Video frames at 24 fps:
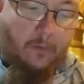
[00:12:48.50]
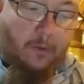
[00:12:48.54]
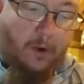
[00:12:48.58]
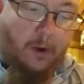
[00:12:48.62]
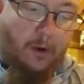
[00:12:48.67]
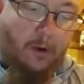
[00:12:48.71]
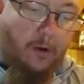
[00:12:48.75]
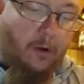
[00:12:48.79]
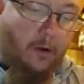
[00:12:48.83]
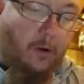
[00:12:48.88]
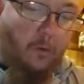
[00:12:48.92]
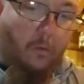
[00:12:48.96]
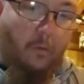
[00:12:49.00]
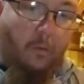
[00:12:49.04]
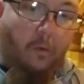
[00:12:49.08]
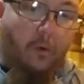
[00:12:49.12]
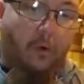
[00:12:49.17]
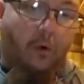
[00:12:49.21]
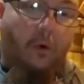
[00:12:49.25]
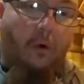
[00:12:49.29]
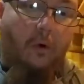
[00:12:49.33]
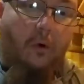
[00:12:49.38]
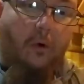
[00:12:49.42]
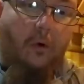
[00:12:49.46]
We're on a
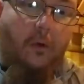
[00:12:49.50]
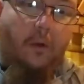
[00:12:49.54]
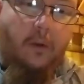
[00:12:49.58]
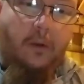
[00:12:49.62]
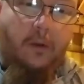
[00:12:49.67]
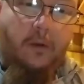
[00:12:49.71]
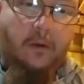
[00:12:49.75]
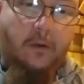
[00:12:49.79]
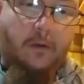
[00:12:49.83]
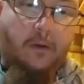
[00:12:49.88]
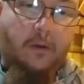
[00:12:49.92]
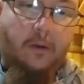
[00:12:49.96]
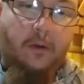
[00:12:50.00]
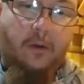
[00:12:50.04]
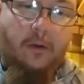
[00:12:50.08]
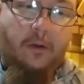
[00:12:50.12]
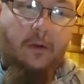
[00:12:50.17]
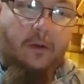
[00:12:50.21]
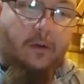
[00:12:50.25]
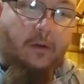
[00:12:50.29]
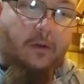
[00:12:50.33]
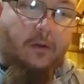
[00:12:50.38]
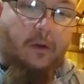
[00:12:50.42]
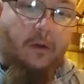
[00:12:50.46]
roll.
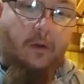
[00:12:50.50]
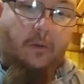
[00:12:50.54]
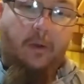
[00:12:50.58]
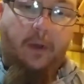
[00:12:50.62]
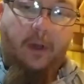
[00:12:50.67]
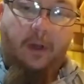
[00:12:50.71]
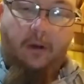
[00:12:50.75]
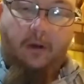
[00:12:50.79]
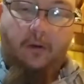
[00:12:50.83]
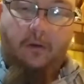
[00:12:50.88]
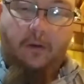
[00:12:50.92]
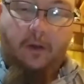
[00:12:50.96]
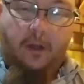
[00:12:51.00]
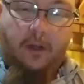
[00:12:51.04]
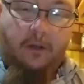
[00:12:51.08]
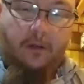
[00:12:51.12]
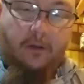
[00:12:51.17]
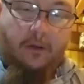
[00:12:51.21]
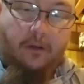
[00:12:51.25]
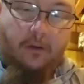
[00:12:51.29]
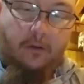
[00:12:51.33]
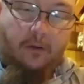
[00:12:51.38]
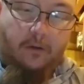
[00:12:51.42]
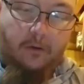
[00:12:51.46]
So we are going
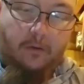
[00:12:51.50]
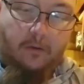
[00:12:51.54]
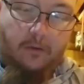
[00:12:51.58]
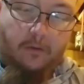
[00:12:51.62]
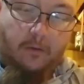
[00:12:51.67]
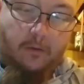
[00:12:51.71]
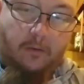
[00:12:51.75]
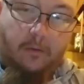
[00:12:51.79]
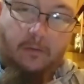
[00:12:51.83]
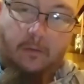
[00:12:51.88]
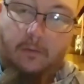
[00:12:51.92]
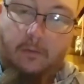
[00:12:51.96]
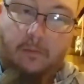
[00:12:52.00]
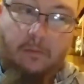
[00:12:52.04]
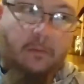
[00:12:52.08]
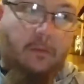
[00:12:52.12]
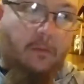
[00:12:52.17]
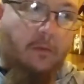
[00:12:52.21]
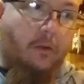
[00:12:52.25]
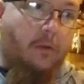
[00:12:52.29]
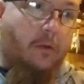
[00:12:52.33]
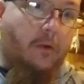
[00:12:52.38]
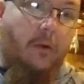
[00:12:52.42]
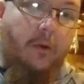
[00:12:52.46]
to
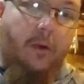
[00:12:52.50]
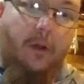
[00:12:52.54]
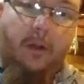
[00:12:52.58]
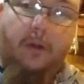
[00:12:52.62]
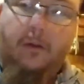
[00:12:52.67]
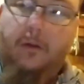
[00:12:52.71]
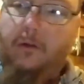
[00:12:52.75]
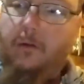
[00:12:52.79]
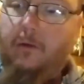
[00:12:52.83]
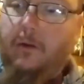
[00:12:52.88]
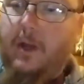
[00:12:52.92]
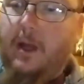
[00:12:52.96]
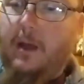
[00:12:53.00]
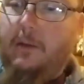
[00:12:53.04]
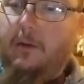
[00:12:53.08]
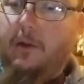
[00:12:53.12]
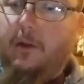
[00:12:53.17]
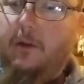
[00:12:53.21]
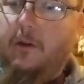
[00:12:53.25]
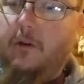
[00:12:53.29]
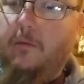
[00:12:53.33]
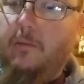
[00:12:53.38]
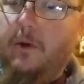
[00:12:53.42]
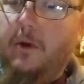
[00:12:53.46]
throw another little dab
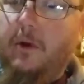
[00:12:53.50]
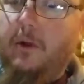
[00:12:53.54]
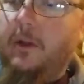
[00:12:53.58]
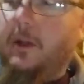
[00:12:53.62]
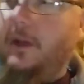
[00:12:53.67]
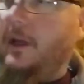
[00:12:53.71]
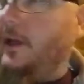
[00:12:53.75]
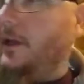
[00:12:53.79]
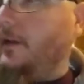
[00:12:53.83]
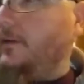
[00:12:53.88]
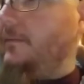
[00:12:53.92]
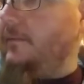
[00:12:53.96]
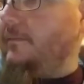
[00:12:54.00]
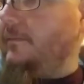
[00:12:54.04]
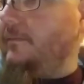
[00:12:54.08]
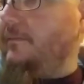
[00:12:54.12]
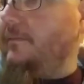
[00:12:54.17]
of lube on that.